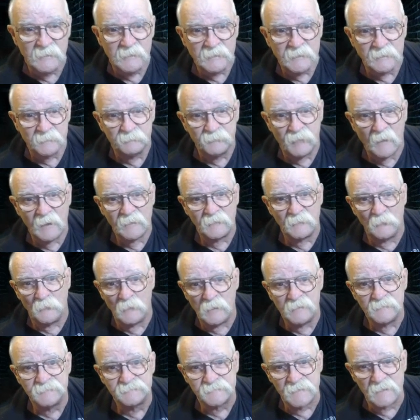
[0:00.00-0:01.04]
and by the
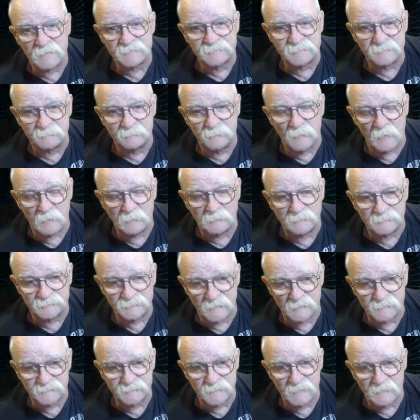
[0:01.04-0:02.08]
way, Jason Buckles,
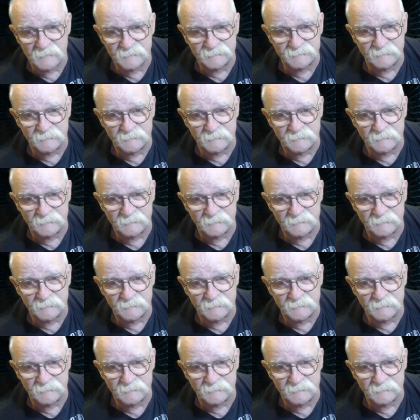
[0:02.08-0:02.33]
I changed